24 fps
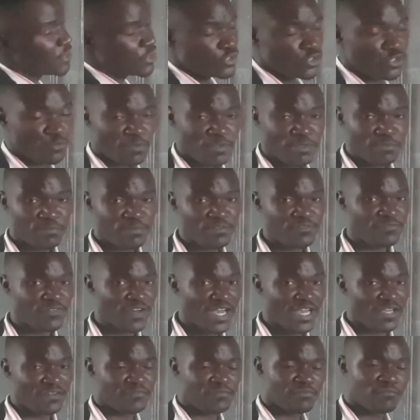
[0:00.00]
group in
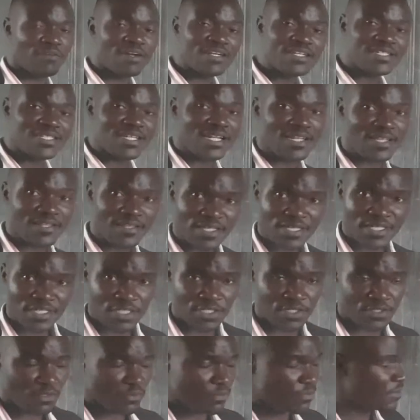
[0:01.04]
P5. What is an ethnic
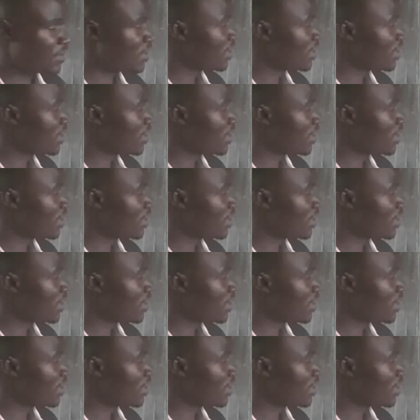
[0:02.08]
group?